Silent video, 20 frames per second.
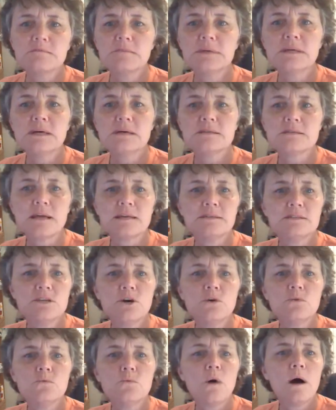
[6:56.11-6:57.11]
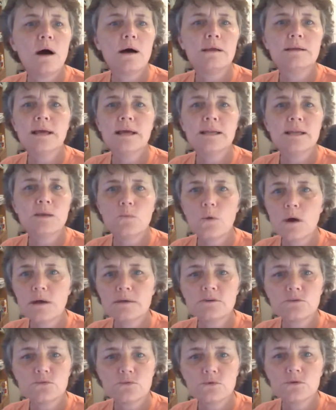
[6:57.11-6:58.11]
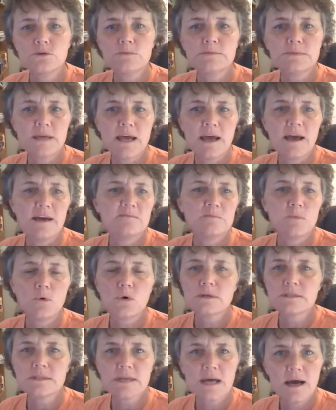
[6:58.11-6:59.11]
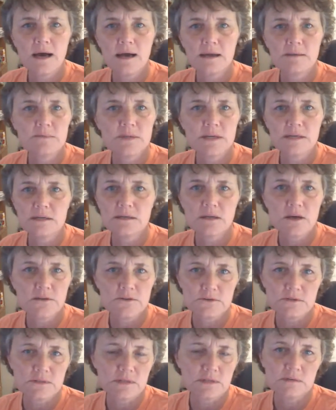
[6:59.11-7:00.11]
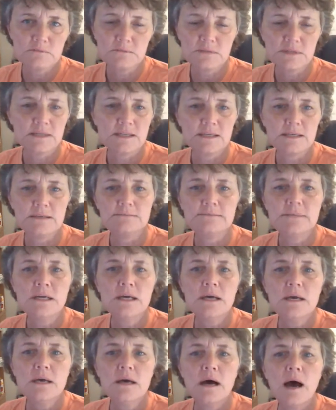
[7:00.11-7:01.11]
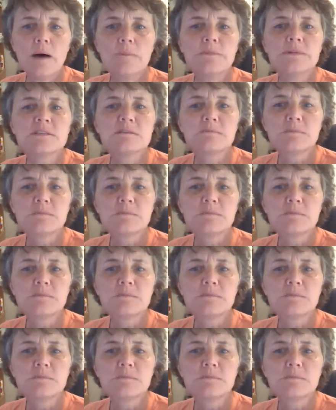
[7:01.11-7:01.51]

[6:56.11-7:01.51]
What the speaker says: because I don't want any one group to have more time than another to complete it. The